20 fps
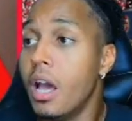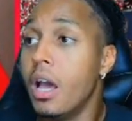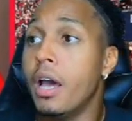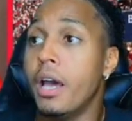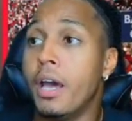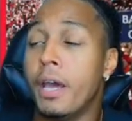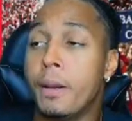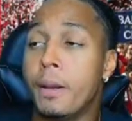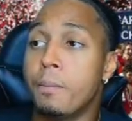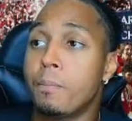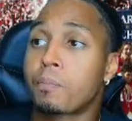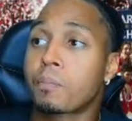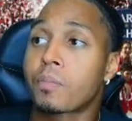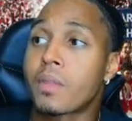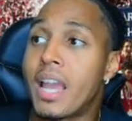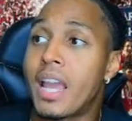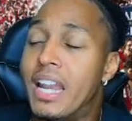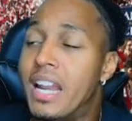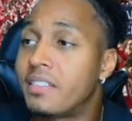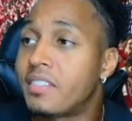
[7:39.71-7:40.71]
Um,
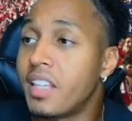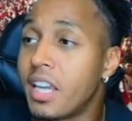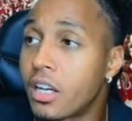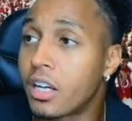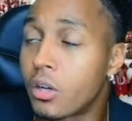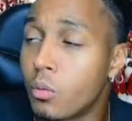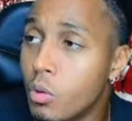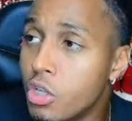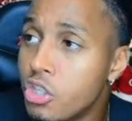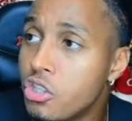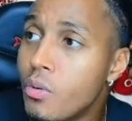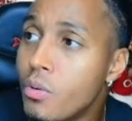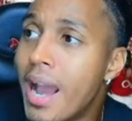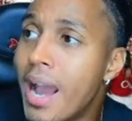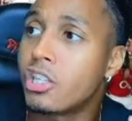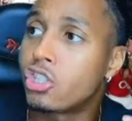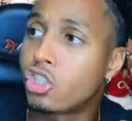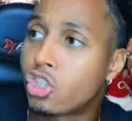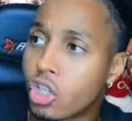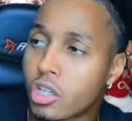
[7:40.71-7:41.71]
and I think when you
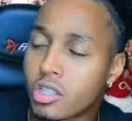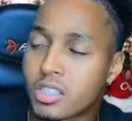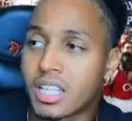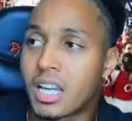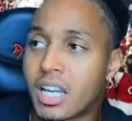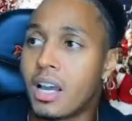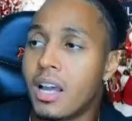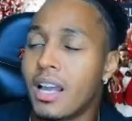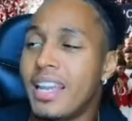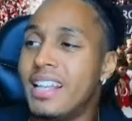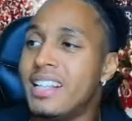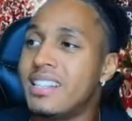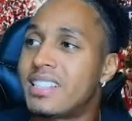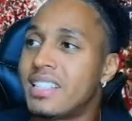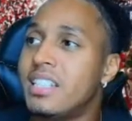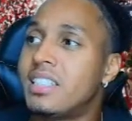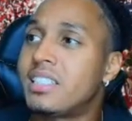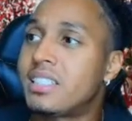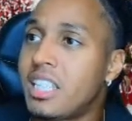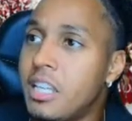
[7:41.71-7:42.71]
add Jota into
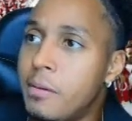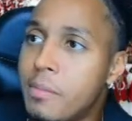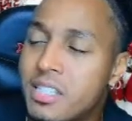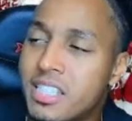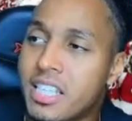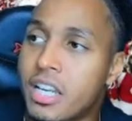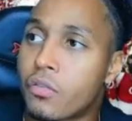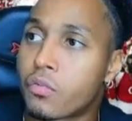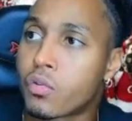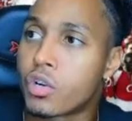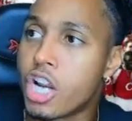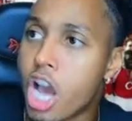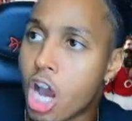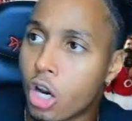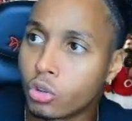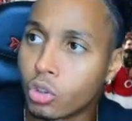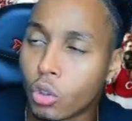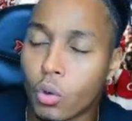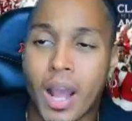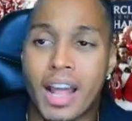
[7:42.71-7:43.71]
this team instead of
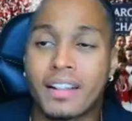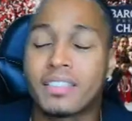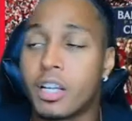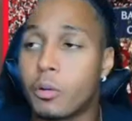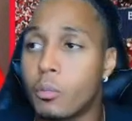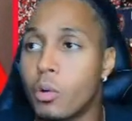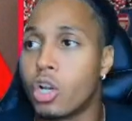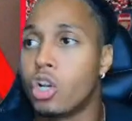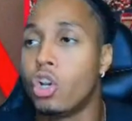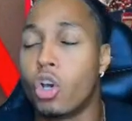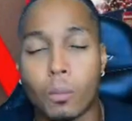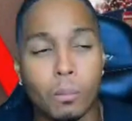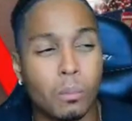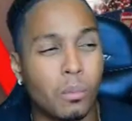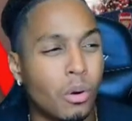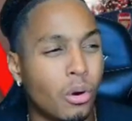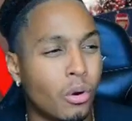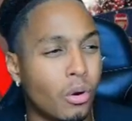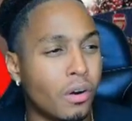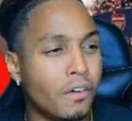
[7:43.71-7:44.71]
Ronaldo, I think we're a lot
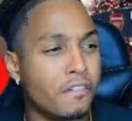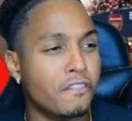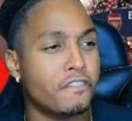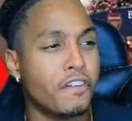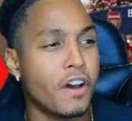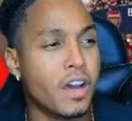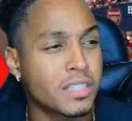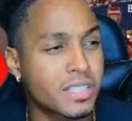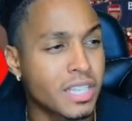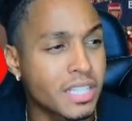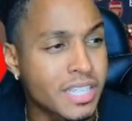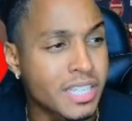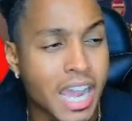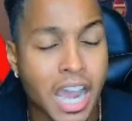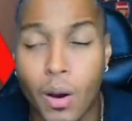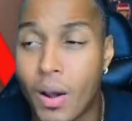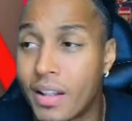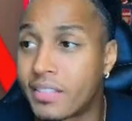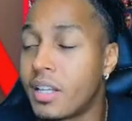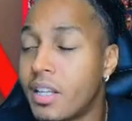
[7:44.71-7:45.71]
more
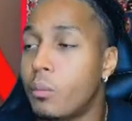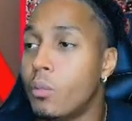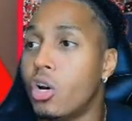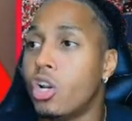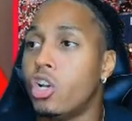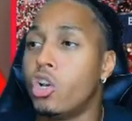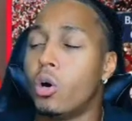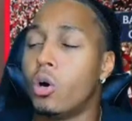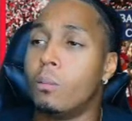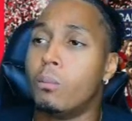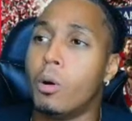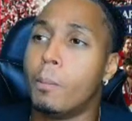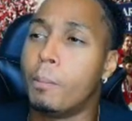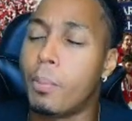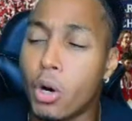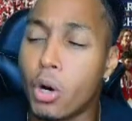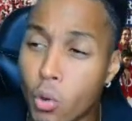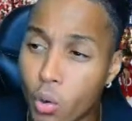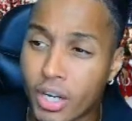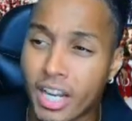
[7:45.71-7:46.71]
versatile. I think we're a lot more
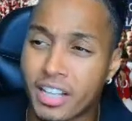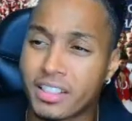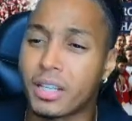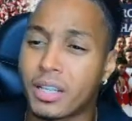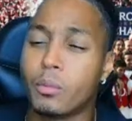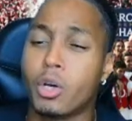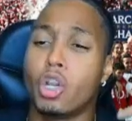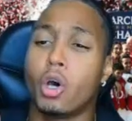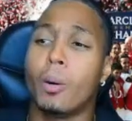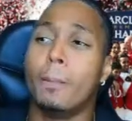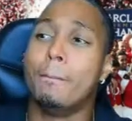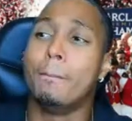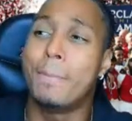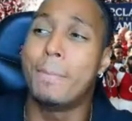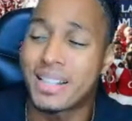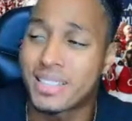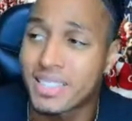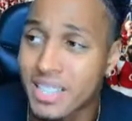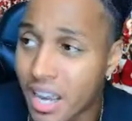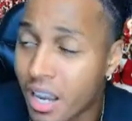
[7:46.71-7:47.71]
potent. I think we're a lot
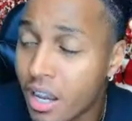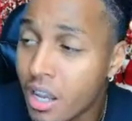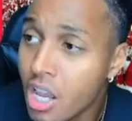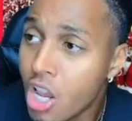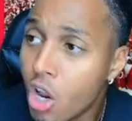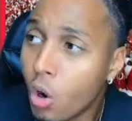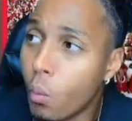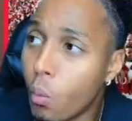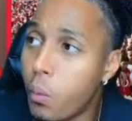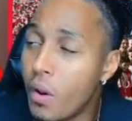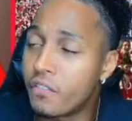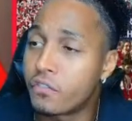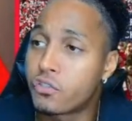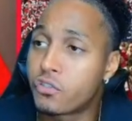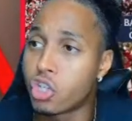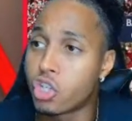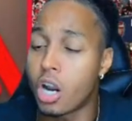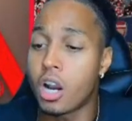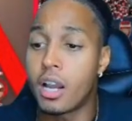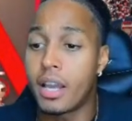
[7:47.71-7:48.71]
better with
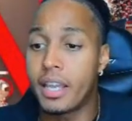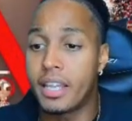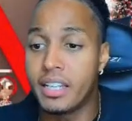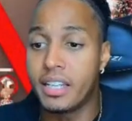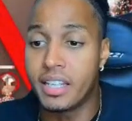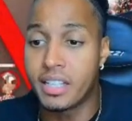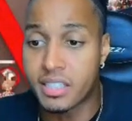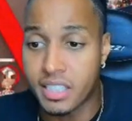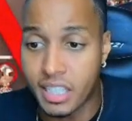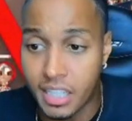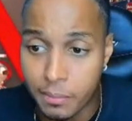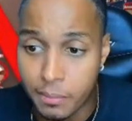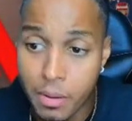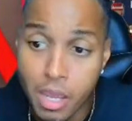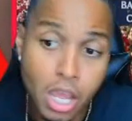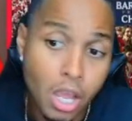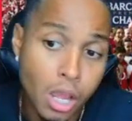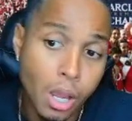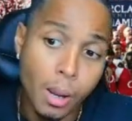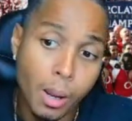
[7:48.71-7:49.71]
Jota in the team.
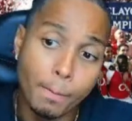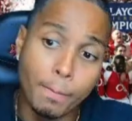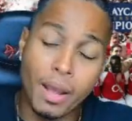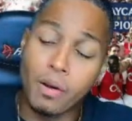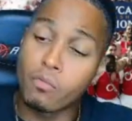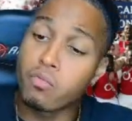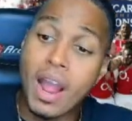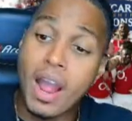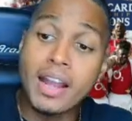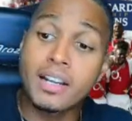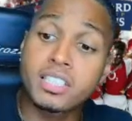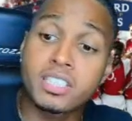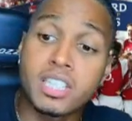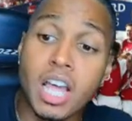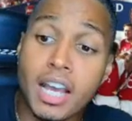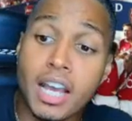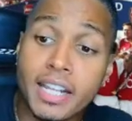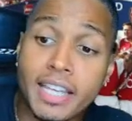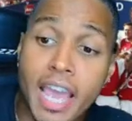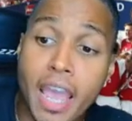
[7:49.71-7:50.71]
But right at the
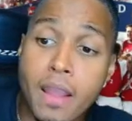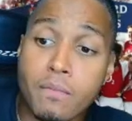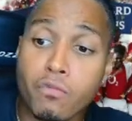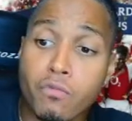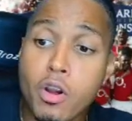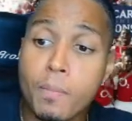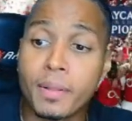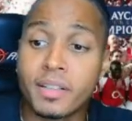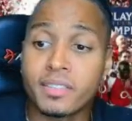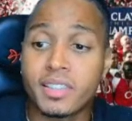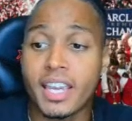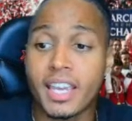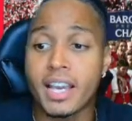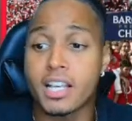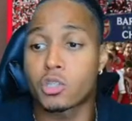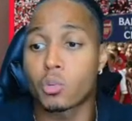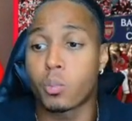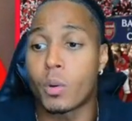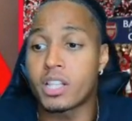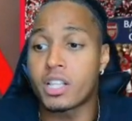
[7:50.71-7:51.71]
start of the game, Ruben
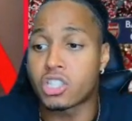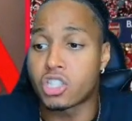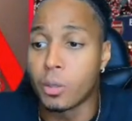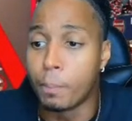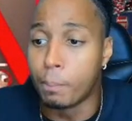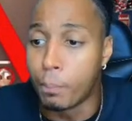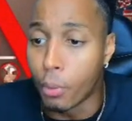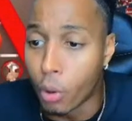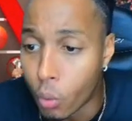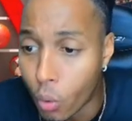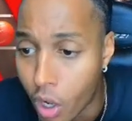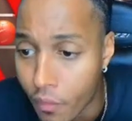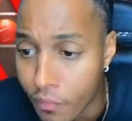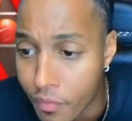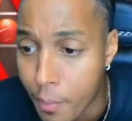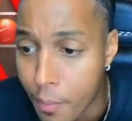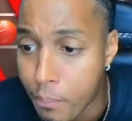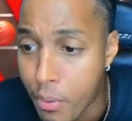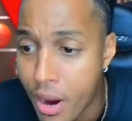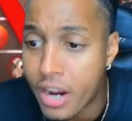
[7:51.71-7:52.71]
Dias wins the ball on
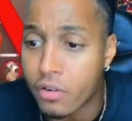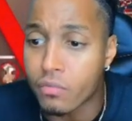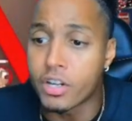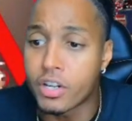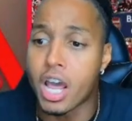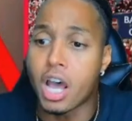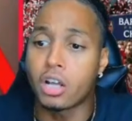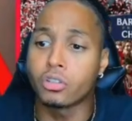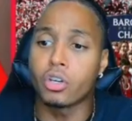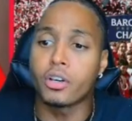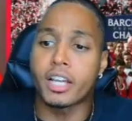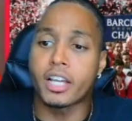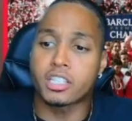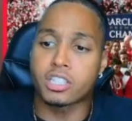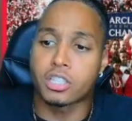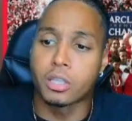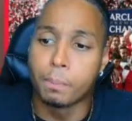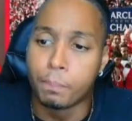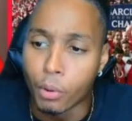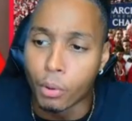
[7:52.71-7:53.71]
the break. Ronaldo gets
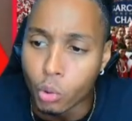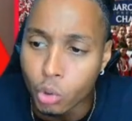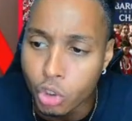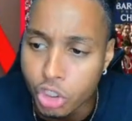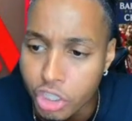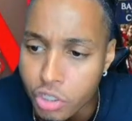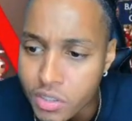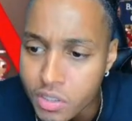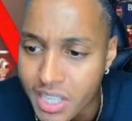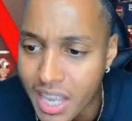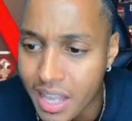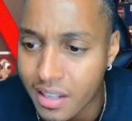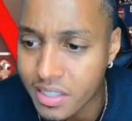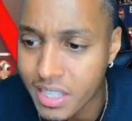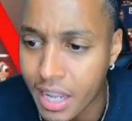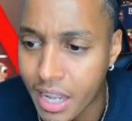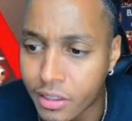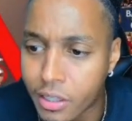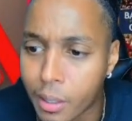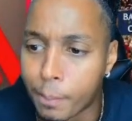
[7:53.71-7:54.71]
the ball, shoots
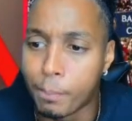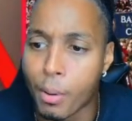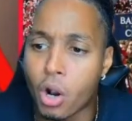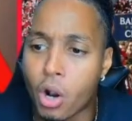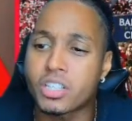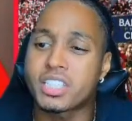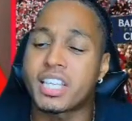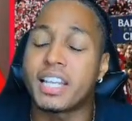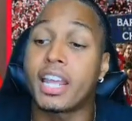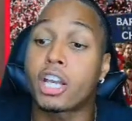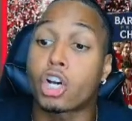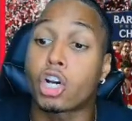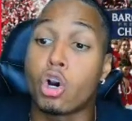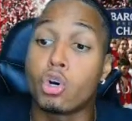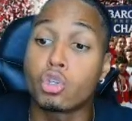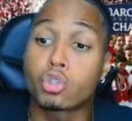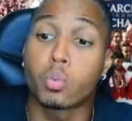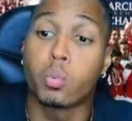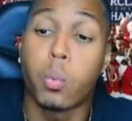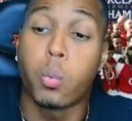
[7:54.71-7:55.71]
outside the box, and it
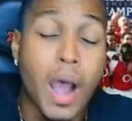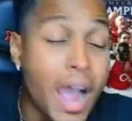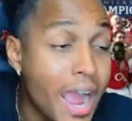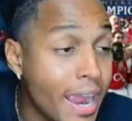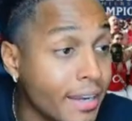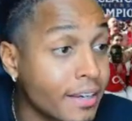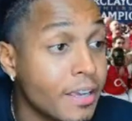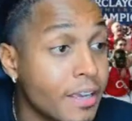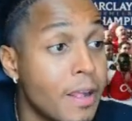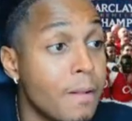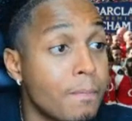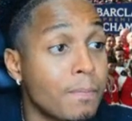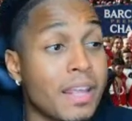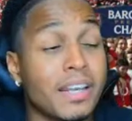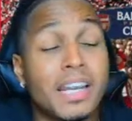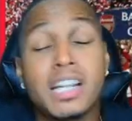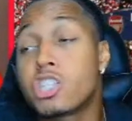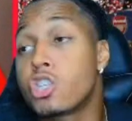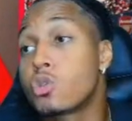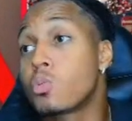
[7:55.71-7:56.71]
goes wide. And
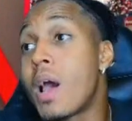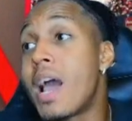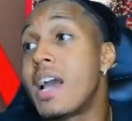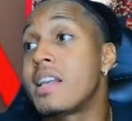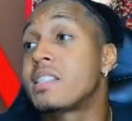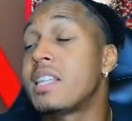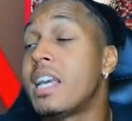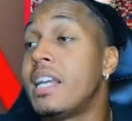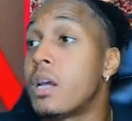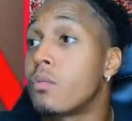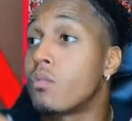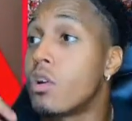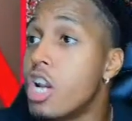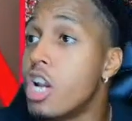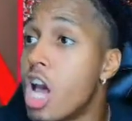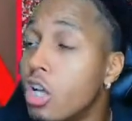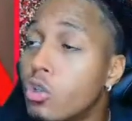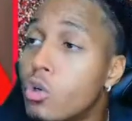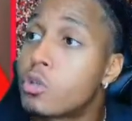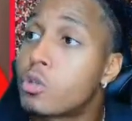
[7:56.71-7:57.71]
this is why I say that
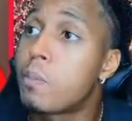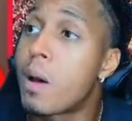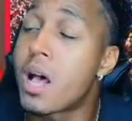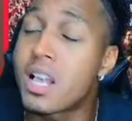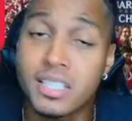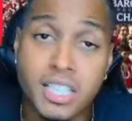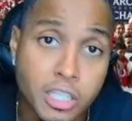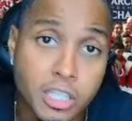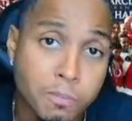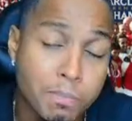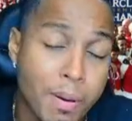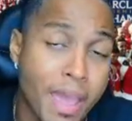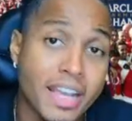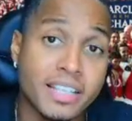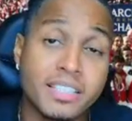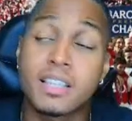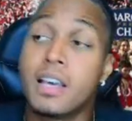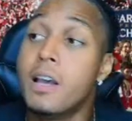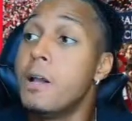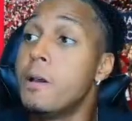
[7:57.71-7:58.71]
Ronaldo's past his
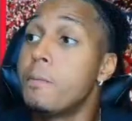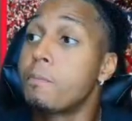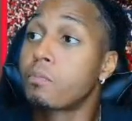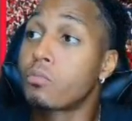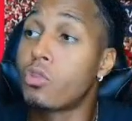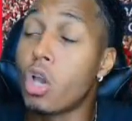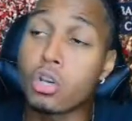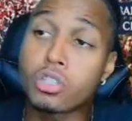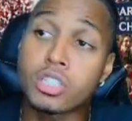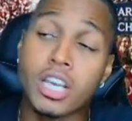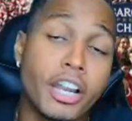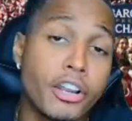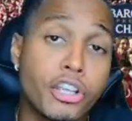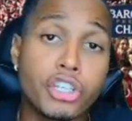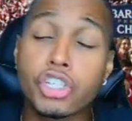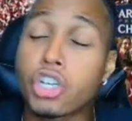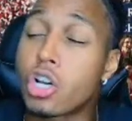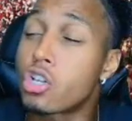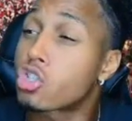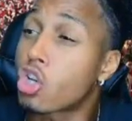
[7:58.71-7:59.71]
best. Those kind of
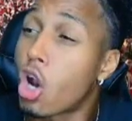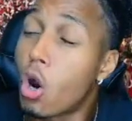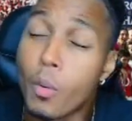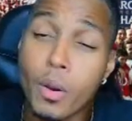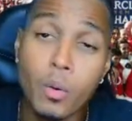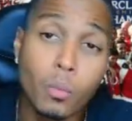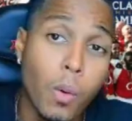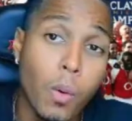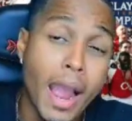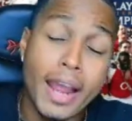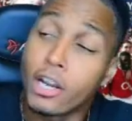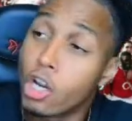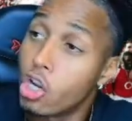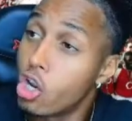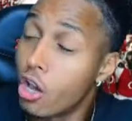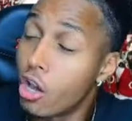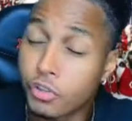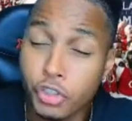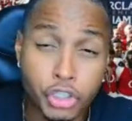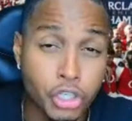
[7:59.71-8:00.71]
shots going wide, a
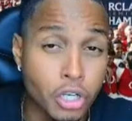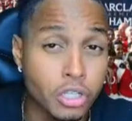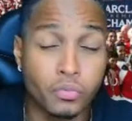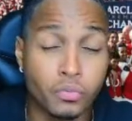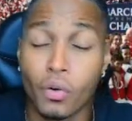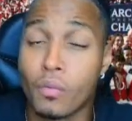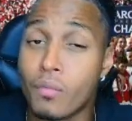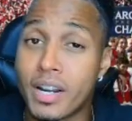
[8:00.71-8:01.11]
lot of shots from